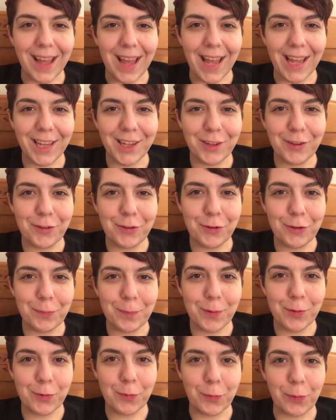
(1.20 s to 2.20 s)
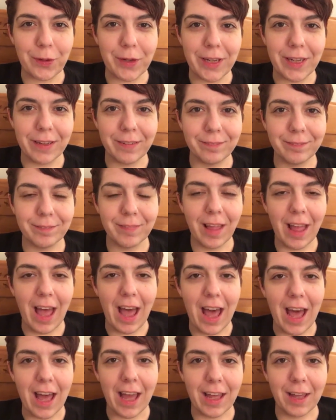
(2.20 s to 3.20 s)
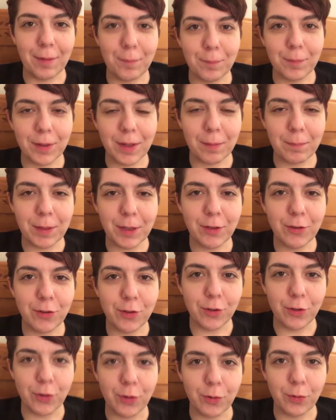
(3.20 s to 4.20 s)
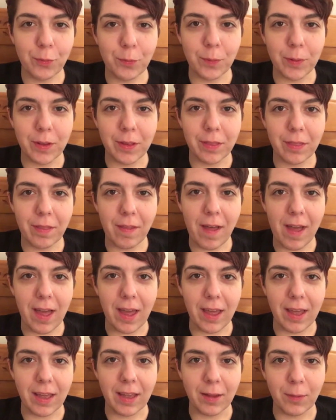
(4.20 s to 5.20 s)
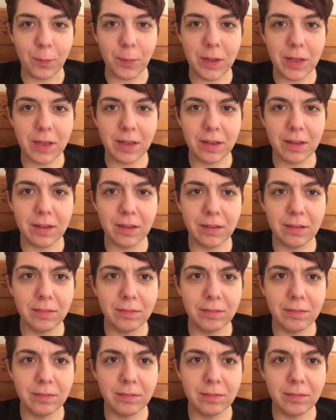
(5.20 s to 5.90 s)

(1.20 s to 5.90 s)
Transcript: Hi YouTube, it's Courtney. I'm coming to you with a week